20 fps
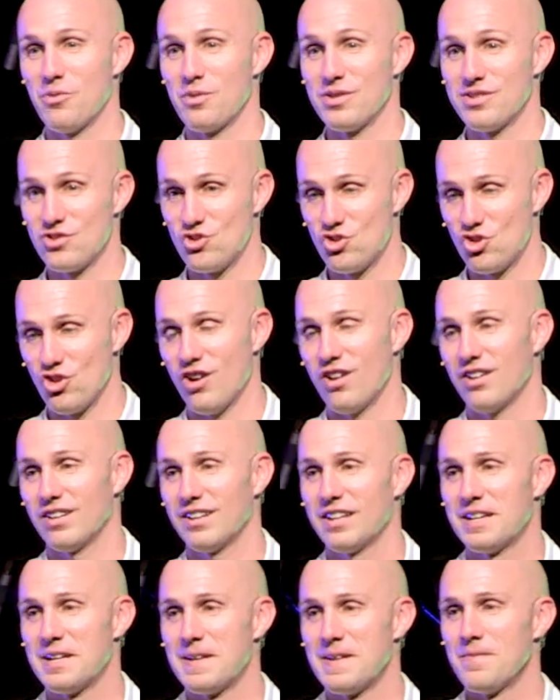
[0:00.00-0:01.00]
It was junk.
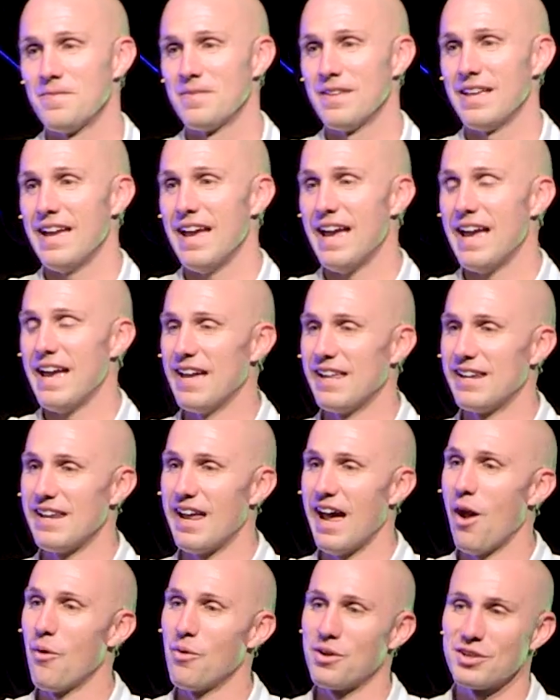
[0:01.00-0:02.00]
And
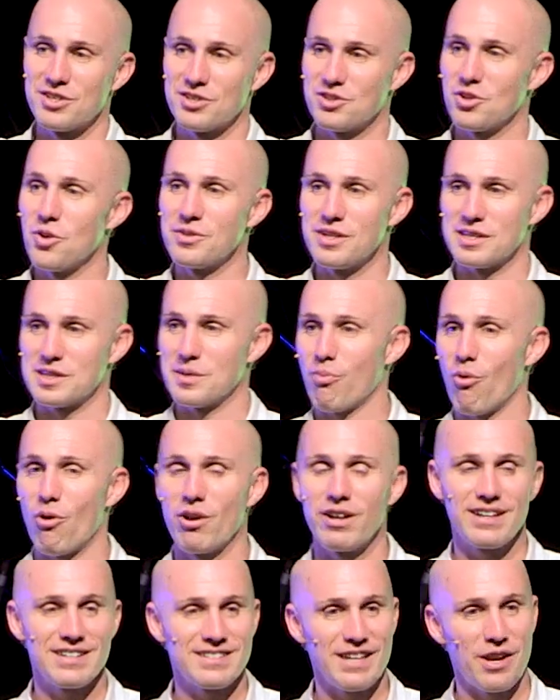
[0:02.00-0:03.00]
I was so
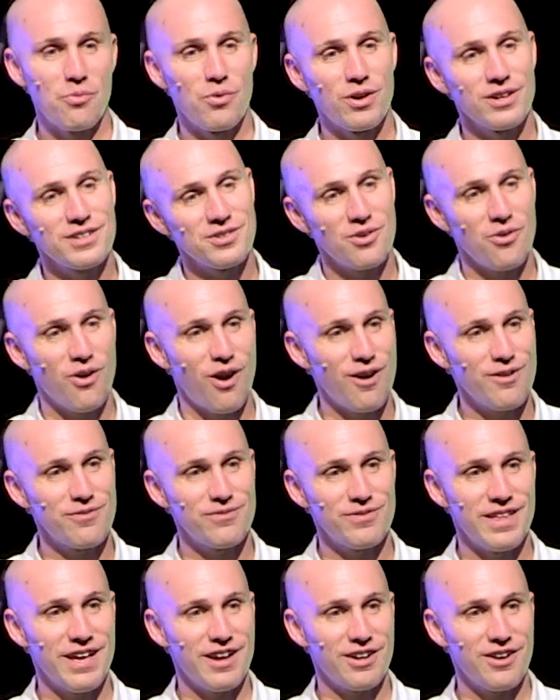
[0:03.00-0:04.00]
disappointed because I'd worked so hard
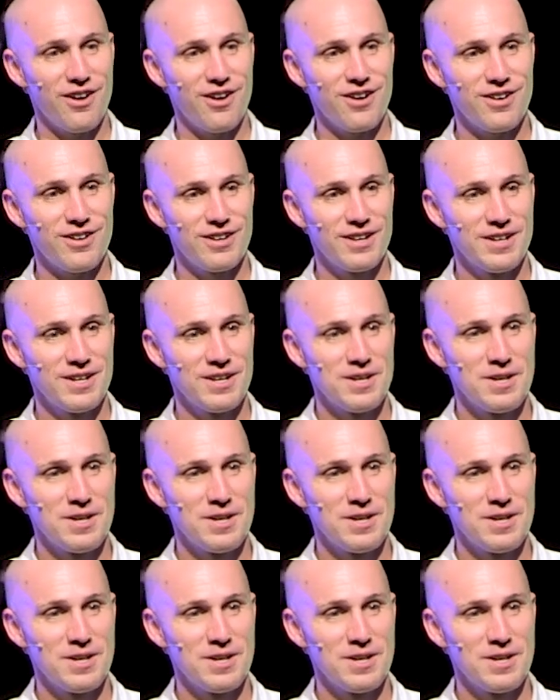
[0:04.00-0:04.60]
for that car.